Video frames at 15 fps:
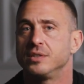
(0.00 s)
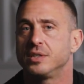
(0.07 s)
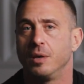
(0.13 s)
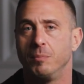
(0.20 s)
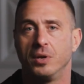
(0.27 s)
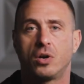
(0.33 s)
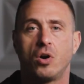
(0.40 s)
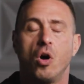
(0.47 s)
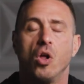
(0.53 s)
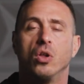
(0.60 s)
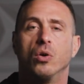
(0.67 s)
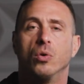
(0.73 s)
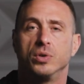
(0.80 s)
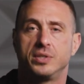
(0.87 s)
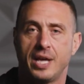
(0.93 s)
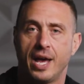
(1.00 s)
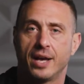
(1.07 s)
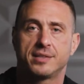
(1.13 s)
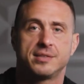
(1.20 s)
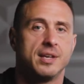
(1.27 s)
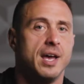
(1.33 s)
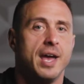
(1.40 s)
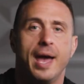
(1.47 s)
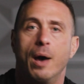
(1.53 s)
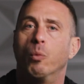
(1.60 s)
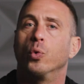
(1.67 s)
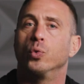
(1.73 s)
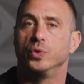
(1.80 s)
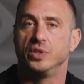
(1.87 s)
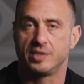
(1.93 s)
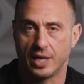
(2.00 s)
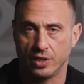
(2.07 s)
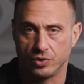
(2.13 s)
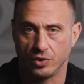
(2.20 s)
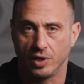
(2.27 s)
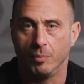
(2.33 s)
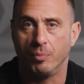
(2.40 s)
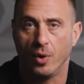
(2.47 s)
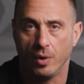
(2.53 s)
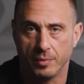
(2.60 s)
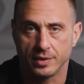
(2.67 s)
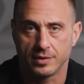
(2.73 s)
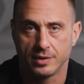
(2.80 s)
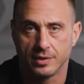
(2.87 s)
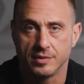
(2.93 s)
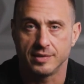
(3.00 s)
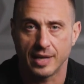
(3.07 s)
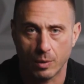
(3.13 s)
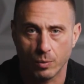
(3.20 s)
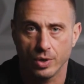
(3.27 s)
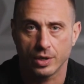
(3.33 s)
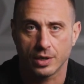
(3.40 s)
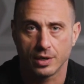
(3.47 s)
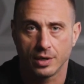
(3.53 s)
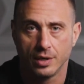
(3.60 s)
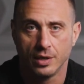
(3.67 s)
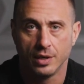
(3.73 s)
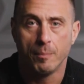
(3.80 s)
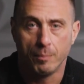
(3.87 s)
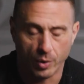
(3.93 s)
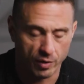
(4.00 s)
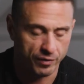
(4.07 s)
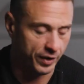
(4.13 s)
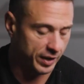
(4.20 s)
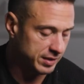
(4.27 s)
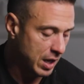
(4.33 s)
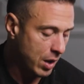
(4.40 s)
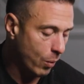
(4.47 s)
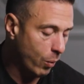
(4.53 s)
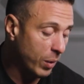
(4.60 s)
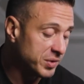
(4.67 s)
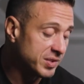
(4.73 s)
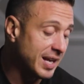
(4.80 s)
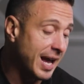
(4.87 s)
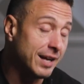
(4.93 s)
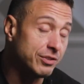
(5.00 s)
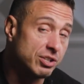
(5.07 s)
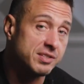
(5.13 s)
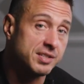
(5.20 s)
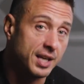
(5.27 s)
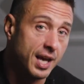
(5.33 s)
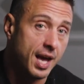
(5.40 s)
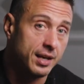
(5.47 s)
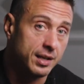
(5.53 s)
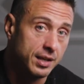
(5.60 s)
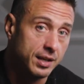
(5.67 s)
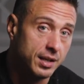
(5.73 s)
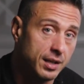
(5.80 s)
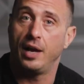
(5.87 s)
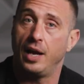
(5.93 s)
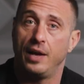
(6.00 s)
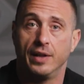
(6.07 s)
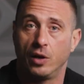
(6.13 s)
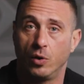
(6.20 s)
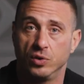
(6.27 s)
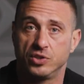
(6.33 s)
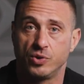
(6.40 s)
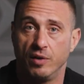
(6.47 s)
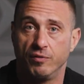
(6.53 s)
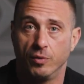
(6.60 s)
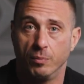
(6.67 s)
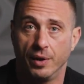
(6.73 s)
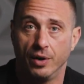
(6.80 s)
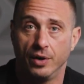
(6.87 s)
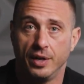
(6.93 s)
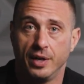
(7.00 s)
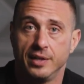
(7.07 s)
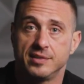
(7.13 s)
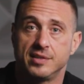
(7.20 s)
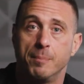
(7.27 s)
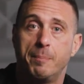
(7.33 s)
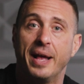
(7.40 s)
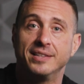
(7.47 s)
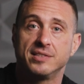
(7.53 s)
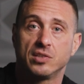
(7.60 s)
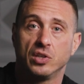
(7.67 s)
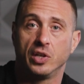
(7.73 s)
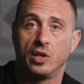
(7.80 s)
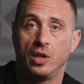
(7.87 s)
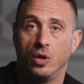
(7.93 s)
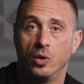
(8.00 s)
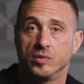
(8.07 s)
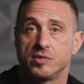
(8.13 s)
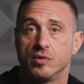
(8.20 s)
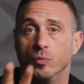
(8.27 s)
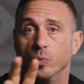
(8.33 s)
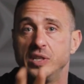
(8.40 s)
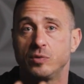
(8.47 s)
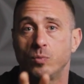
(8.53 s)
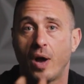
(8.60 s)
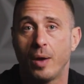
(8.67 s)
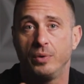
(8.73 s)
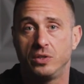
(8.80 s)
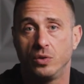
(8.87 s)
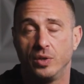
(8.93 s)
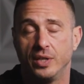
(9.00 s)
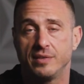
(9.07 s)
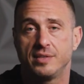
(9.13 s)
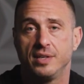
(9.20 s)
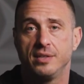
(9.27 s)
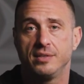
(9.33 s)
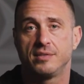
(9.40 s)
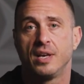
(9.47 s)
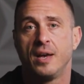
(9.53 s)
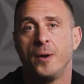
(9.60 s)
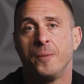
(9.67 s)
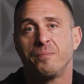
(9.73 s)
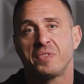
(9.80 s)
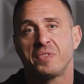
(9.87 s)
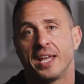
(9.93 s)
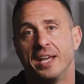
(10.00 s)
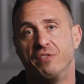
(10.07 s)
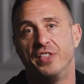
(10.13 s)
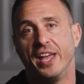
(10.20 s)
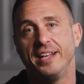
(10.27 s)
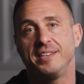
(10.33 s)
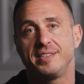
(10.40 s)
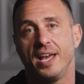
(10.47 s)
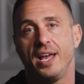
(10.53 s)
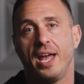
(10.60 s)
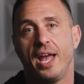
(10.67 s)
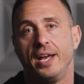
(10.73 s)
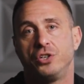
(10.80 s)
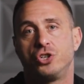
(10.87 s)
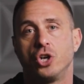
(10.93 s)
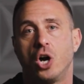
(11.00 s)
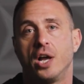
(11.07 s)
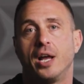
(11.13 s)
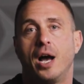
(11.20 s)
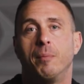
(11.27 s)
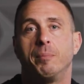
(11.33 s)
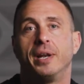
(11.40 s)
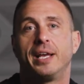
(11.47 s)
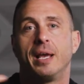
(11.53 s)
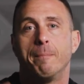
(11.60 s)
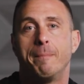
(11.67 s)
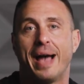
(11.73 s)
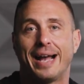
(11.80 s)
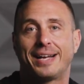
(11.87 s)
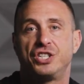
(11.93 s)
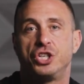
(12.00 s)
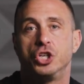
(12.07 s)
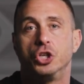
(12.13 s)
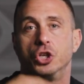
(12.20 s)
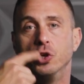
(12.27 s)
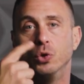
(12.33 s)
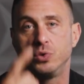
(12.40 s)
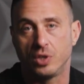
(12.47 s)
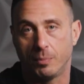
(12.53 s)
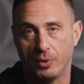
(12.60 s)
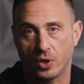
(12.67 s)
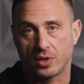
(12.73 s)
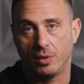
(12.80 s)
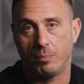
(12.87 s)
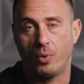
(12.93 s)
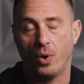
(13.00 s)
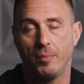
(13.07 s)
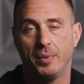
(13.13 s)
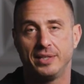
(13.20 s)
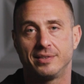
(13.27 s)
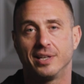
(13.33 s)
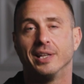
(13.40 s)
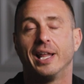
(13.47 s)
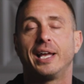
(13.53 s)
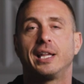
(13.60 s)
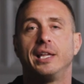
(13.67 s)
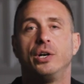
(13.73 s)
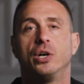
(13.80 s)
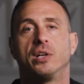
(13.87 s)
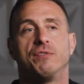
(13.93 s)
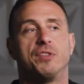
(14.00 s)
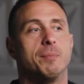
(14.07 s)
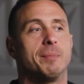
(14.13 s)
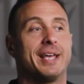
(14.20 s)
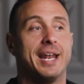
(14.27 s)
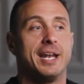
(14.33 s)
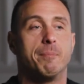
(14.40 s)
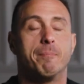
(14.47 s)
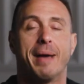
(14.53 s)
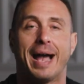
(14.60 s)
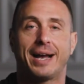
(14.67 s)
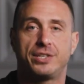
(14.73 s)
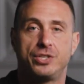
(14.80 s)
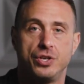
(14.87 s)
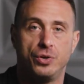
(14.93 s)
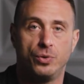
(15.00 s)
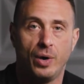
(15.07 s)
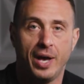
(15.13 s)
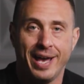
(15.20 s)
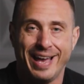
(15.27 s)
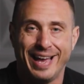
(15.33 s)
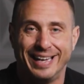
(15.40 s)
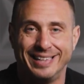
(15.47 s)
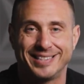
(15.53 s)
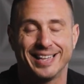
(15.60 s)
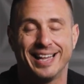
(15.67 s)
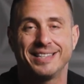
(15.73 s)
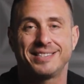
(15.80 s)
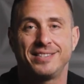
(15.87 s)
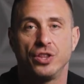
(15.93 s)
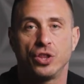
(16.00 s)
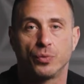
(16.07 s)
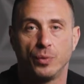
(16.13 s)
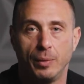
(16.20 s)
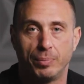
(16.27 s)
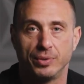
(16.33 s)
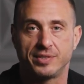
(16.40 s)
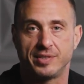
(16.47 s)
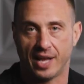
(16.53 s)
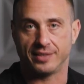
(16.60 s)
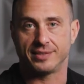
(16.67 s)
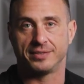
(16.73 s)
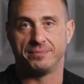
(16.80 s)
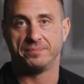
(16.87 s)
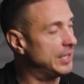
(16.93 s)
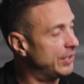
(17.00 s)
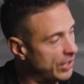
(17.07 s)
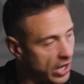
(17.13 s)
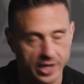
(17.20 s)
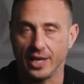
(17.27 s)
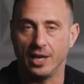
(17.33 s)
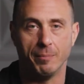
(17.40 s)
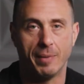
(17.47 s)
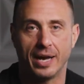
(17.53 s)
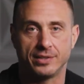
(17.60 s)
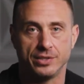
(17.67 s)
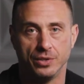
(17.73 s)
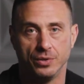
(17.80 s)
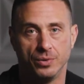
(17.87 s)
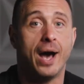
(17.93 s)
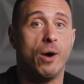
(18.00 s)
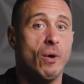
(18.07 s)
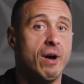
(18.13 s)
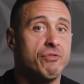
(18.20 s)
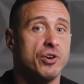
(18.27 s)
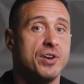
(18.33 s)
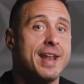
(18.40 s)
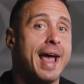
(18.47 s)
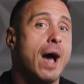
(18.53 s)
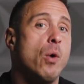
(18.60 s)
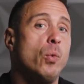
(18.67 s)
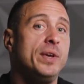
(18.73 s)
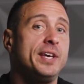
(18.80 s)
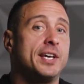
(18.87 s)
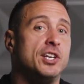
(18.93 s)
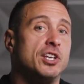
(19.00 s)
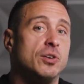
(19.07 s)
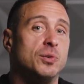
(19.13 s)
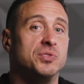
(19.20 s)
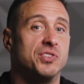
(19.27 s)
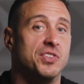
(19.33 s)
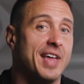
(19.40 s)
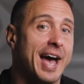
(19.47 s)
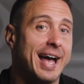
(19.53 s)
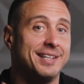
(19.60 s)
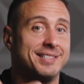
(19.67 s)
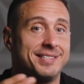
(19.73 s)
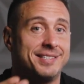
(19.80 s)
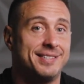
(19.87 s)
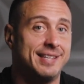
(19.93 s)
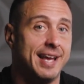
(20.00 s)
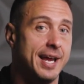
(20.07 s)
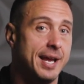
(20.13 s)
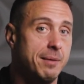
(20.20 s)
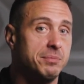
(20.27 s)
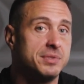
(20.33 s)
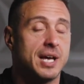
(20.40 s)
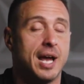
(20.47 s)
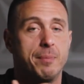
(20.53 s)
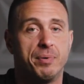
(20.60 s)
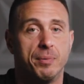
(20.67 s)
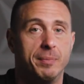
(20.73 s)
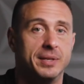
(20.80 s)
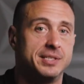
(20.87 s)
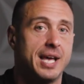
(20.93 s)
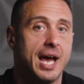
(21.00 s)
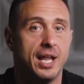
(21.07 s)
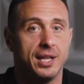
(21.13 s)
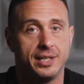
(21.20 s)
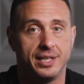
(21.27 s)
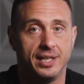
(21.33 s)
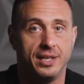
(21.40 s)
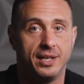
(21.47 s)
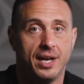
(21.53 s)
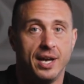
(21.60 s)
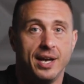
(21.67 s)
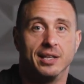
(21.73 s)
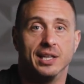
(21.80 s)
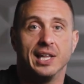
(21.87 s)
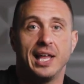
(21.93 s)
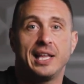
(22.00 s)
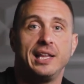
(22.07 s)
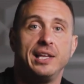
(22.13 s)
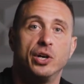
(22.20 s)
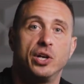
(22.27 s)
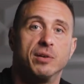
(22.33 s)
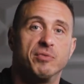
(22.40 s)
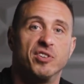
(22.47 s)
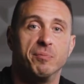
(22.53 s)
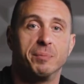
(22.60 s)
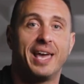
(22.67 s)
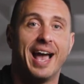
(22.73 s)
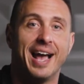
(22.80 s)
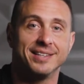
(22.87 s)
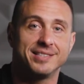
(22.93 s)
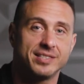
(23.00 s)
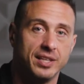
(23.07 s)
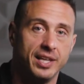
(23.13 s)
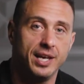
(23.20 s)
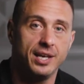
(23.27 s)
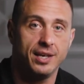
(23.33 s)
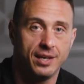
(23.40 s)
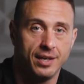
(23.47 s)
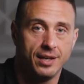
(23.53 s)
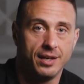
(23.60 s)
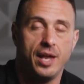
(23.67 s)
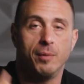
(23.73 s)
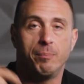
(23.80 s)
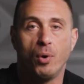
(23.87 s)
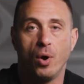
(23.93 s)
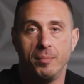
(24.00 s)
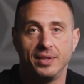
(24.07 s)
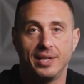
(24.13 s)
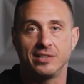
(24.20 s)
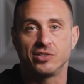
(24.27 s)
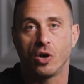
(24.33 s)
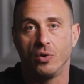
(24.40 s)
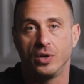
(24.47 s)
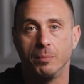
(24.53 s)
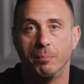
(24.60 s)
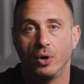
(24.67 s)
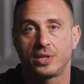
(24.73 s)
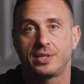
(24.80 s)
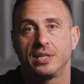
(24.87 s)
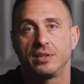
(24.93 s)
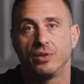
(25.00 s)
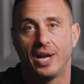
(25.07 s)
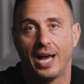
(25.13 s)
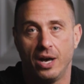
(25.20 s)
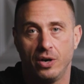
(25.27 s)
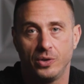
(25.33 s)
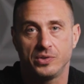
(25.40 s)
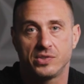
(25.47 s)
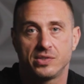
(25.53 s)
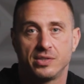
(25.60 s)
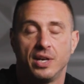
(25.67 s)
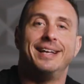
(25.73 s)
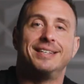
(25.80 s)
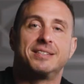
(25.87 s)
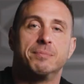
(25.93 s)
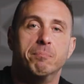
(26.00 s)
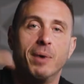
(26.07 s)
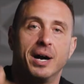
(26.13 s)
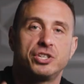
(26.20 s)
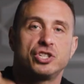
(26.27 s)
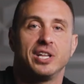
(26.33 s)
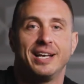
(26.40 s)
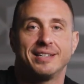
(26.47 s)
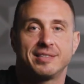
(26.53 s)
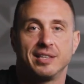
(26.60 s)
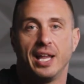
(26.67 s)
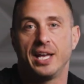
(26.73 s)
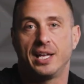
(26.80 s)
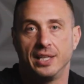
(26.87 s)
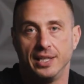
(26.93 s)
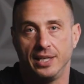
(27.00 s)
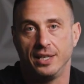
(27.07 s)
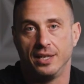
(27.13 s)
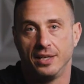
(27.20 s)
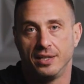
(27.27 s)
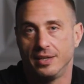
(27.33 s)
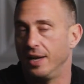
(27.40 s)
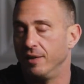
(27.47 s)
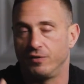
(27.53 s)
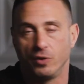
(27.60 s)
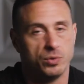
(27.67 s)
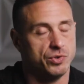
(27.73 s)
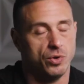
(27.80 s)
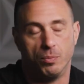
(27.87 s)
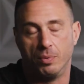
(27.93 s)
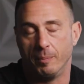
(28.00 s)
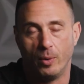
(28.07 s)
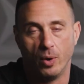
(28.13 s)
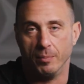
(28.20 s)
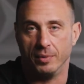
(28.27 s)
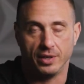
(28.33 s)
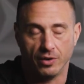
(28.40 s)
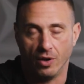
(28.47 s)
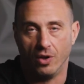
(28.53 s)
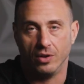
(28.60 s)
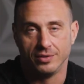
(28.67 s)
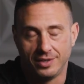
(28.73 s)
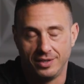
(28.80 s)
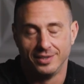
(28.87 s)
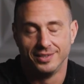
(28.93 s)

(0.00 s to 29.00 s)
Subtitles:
Give me a call or text, and we'll reschedule the appointment. Does that work? Perfect. What was the address again? And I go straight from there. It's the pencil and close. The reason why we do this is, if they say, hey, Sean, I'm going to get back to you to book the appointment, the likelihood of them getting back to you is less than 3%. They're not getting back to you. However, now we can use that same type of mentality. The likelihood of them canceling an appointment that's already booked at their house is much less likely than if there was no appointment at all.